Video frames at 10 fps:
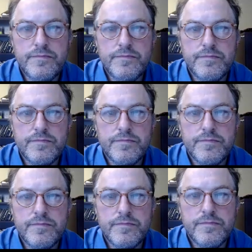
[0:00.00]

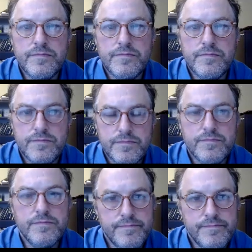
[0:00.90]

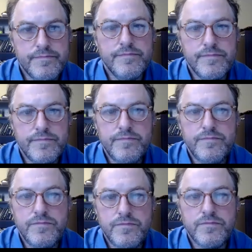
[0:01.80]
[no speech]